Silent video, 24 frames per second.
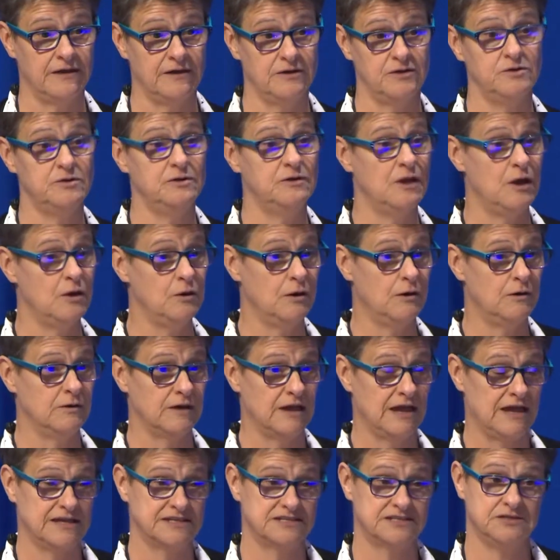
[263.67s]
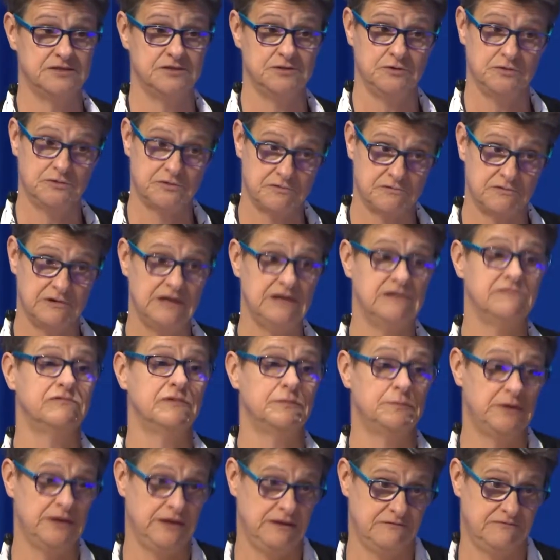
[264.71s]
who no longer has to do 3
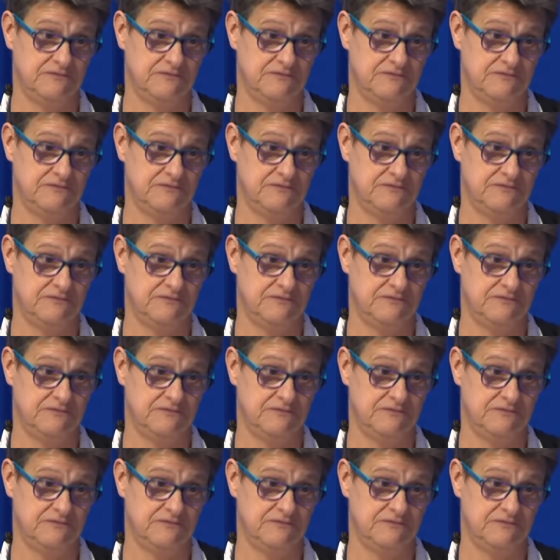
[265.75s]
repeat